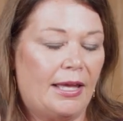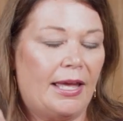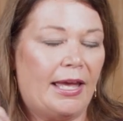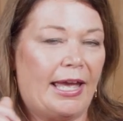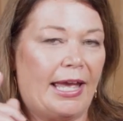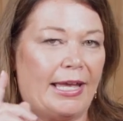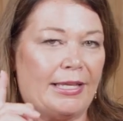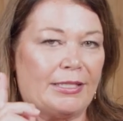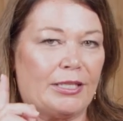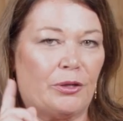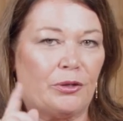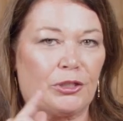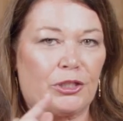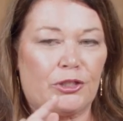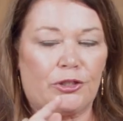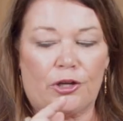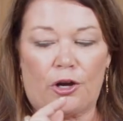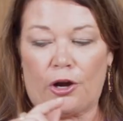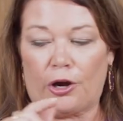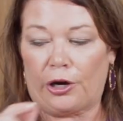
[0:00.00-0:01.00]
And so to
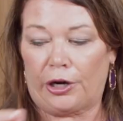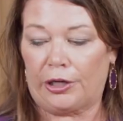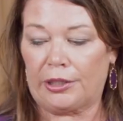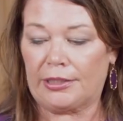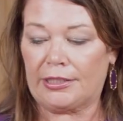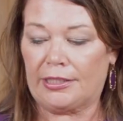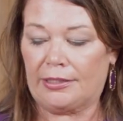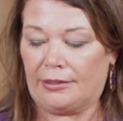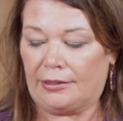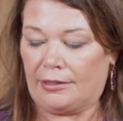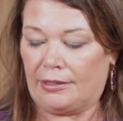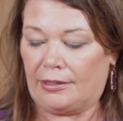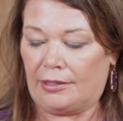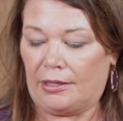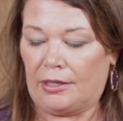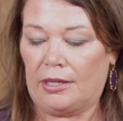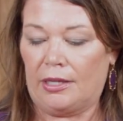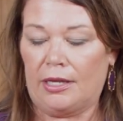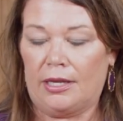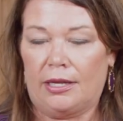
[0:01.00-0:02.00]
start,
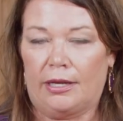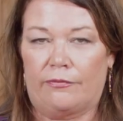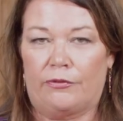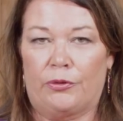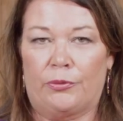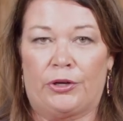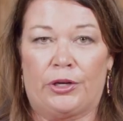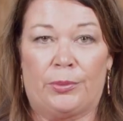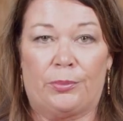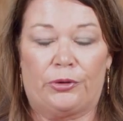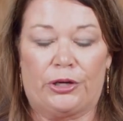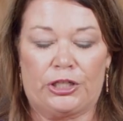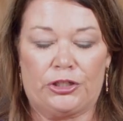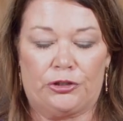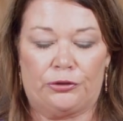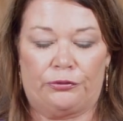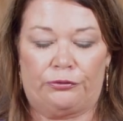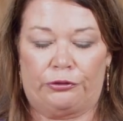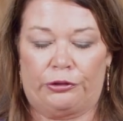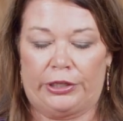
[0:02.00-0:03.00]
if you want to impress
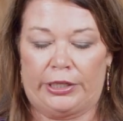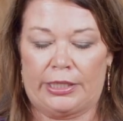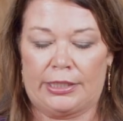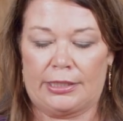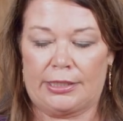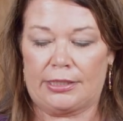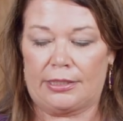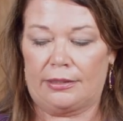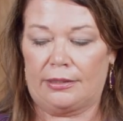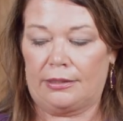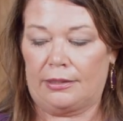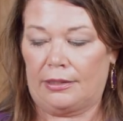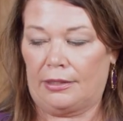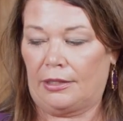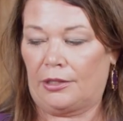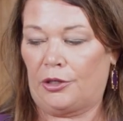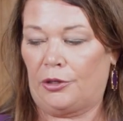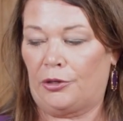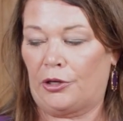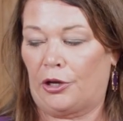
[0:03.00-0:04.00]
your friends,
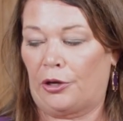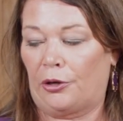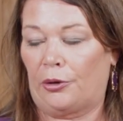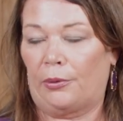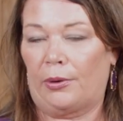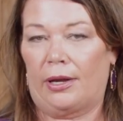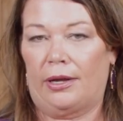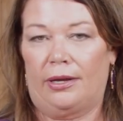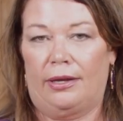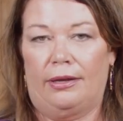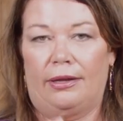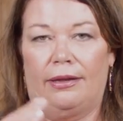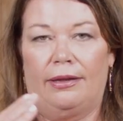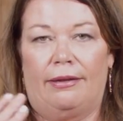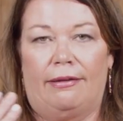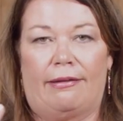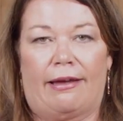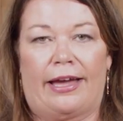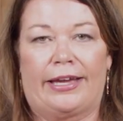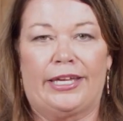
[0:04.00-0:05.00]
you know,
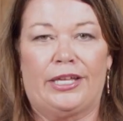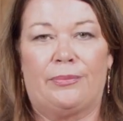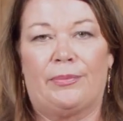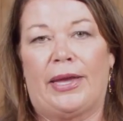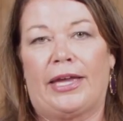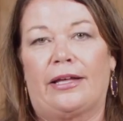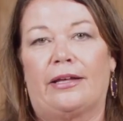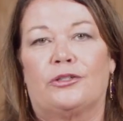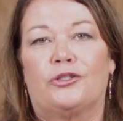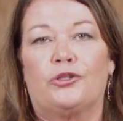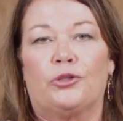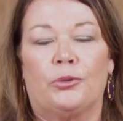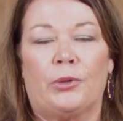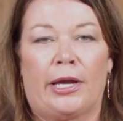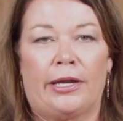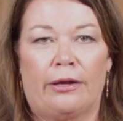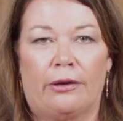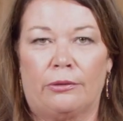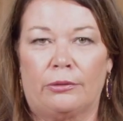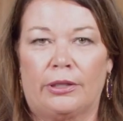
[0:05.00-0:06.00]
I can make a true
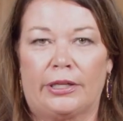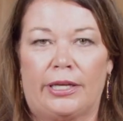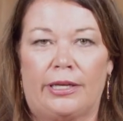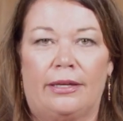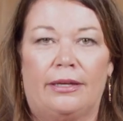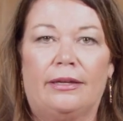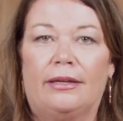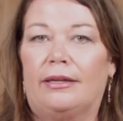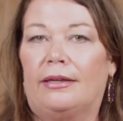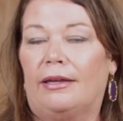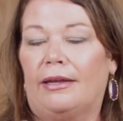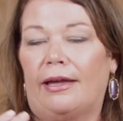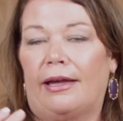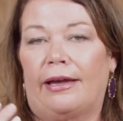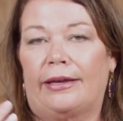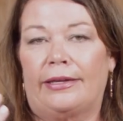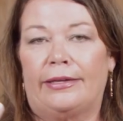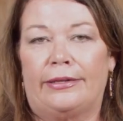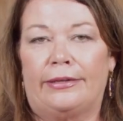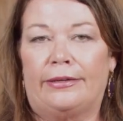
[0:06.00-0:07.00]
aioli.
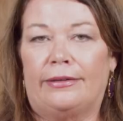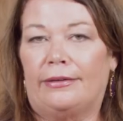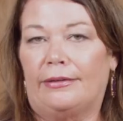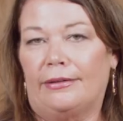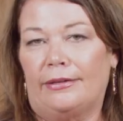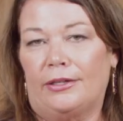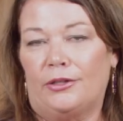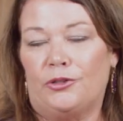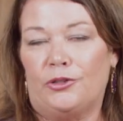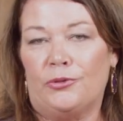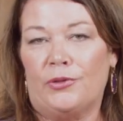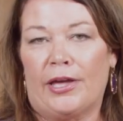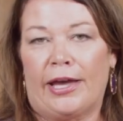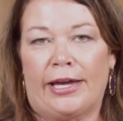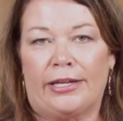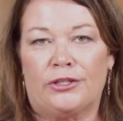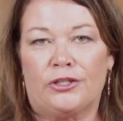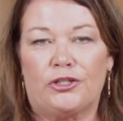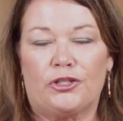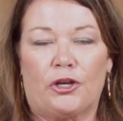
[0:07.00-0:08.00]
I can do
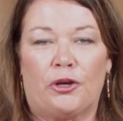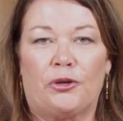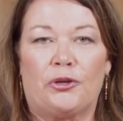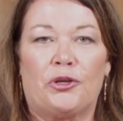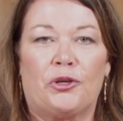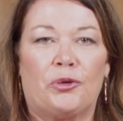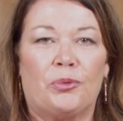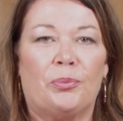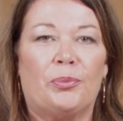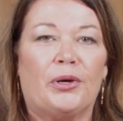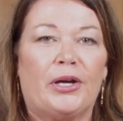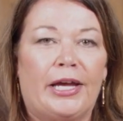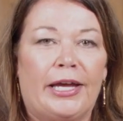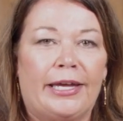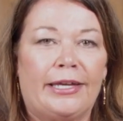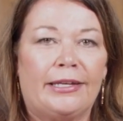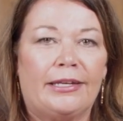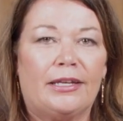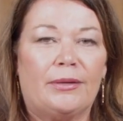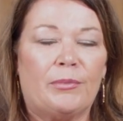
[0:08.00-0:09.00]
that and show you,
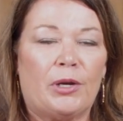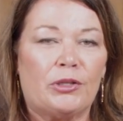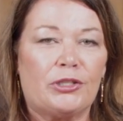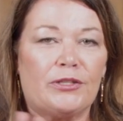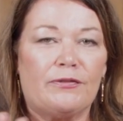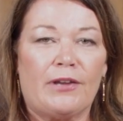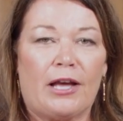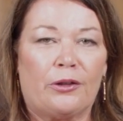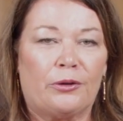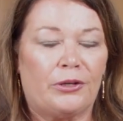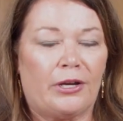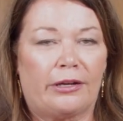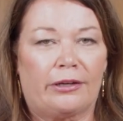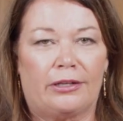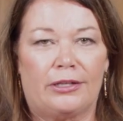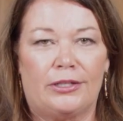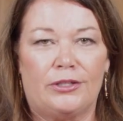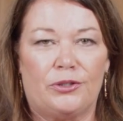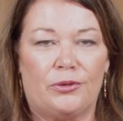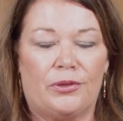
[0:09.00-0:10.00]
but most of y'all are not
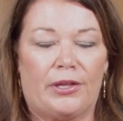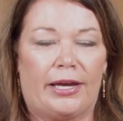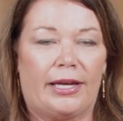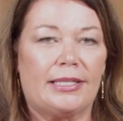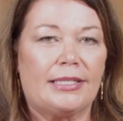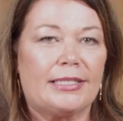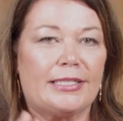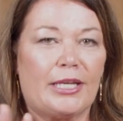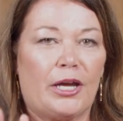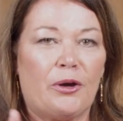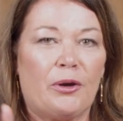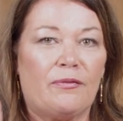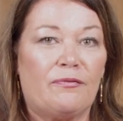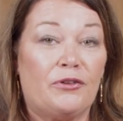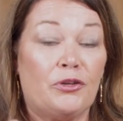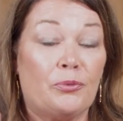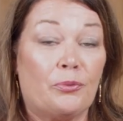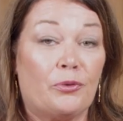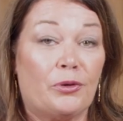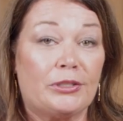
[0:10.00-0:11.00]
going to do that. So if
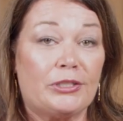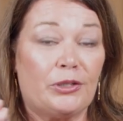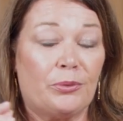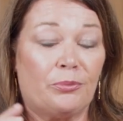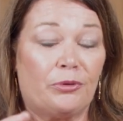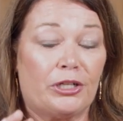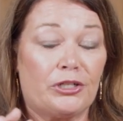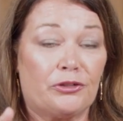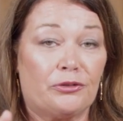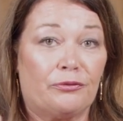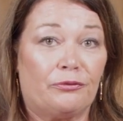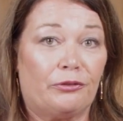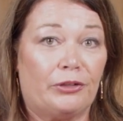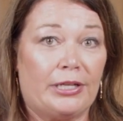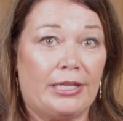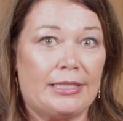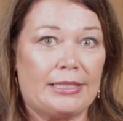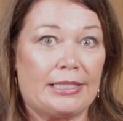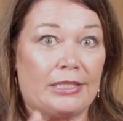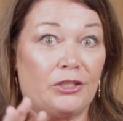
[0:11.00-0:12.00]
you want to impress your
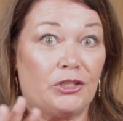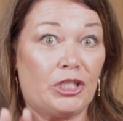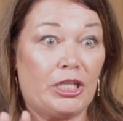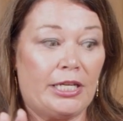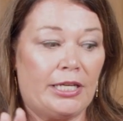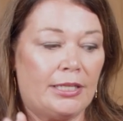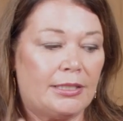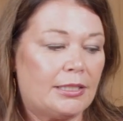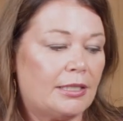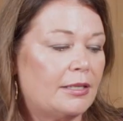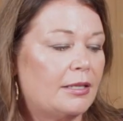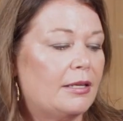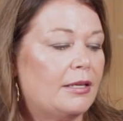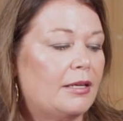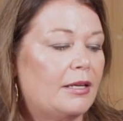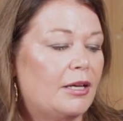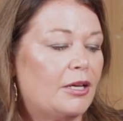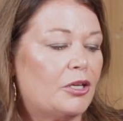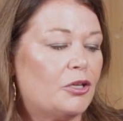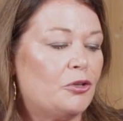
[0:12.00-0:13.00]
friends and cheat,
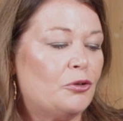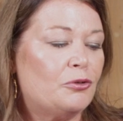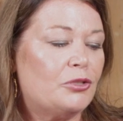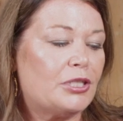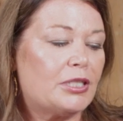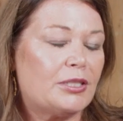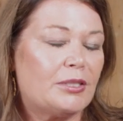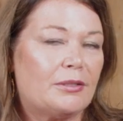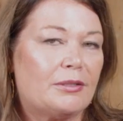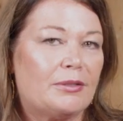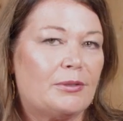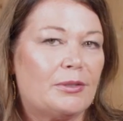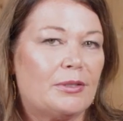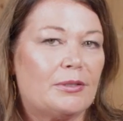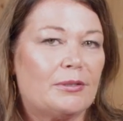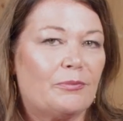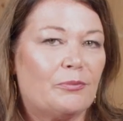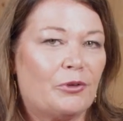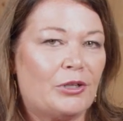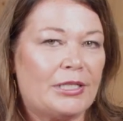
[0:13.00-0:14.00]
you just
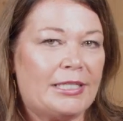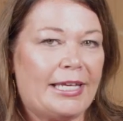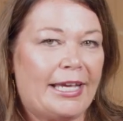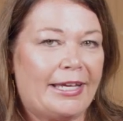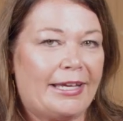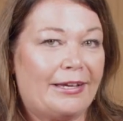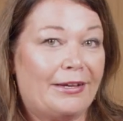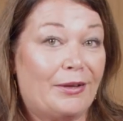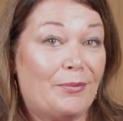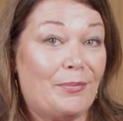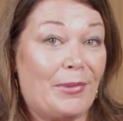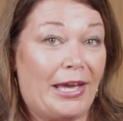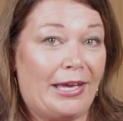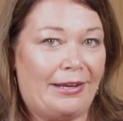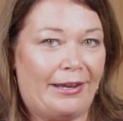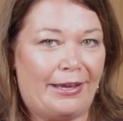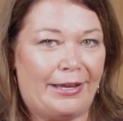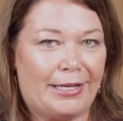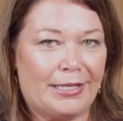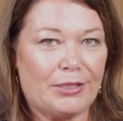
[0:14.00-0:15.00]
want to take
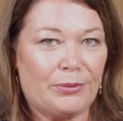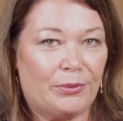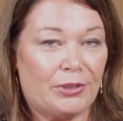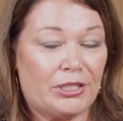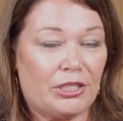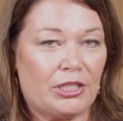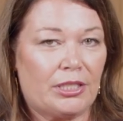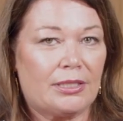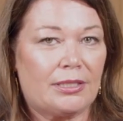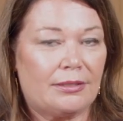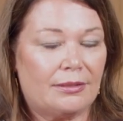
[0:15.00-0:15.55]
mayonnaise, which is